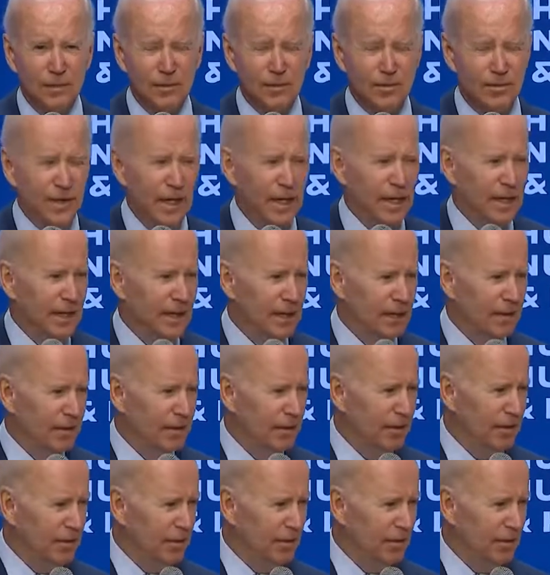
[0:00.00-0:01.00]
Jackie, are
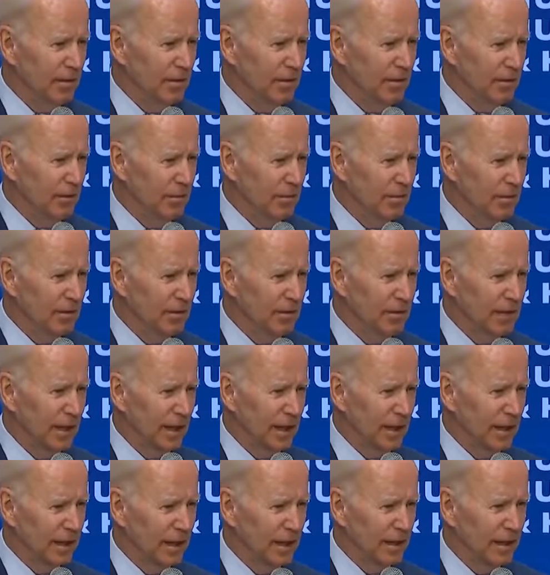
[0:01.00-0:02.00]
you here? Where's
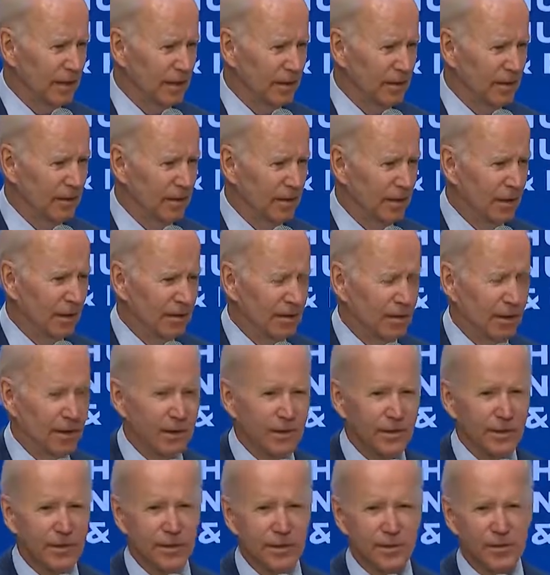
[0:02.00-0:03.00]
Jackie? I
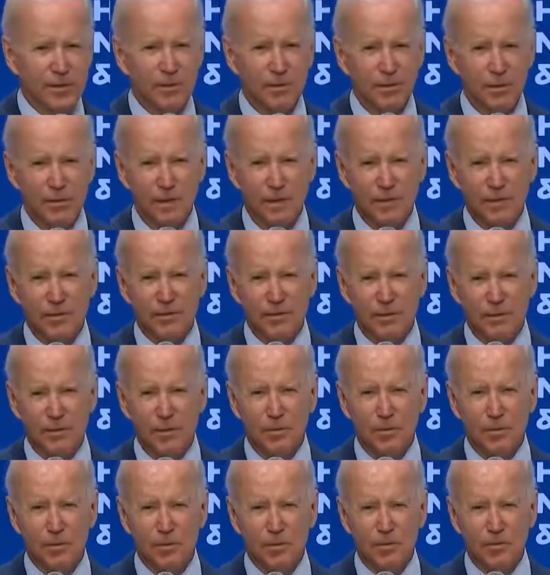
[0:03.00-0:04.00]
didn't think she
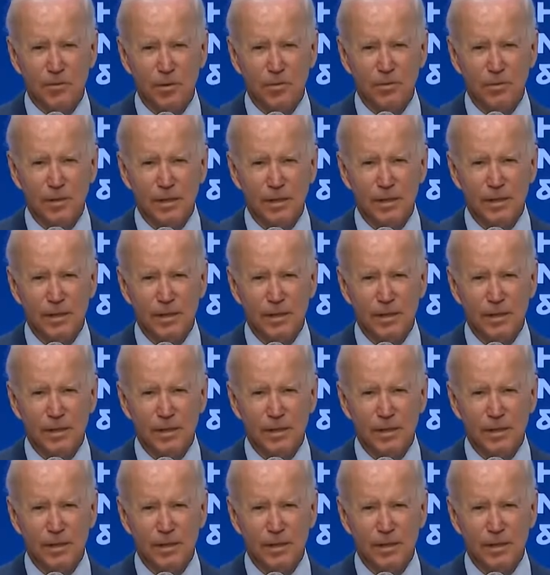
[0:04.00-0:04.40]
was going to be